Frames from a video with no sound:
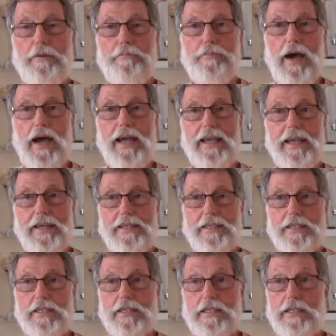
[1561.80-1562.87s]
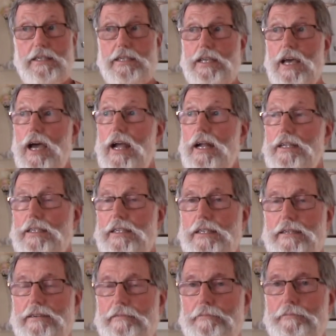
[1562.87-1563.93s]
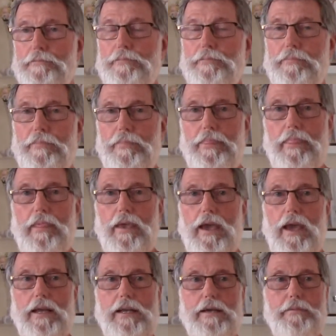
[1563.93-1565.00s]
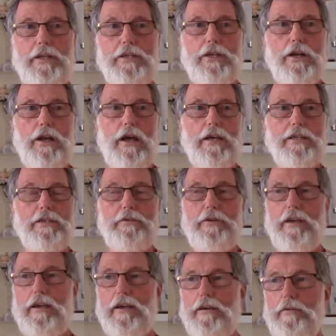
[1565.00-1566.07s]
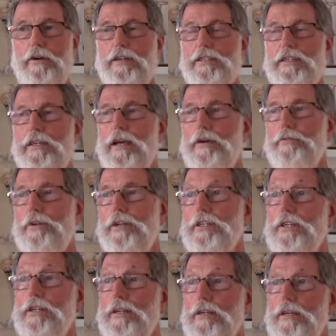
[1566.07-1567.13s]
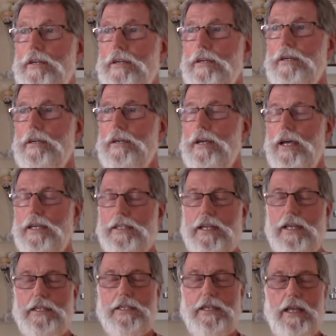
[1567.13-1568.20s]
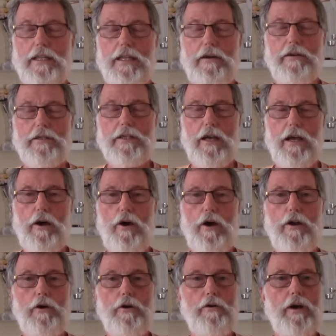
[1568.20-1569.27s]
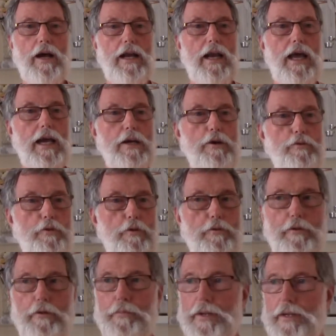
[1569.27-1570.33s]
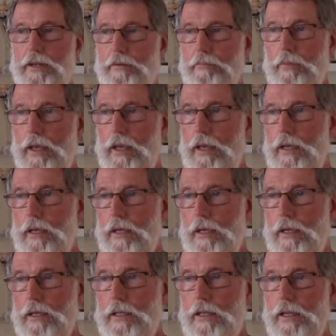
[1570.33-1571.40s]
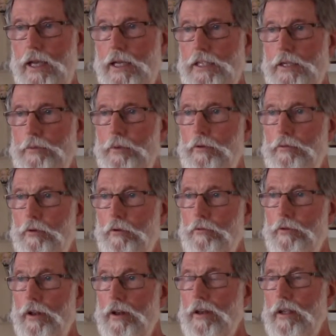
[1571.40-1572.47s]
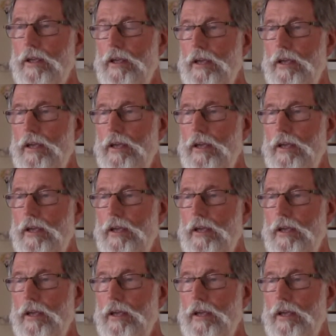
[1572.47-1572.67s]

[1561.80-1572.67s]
them back is desires. And I mentioned last week, what is the definition? A sense that there is a hollow, a lack of fulfillment in me that has to be fulfilled.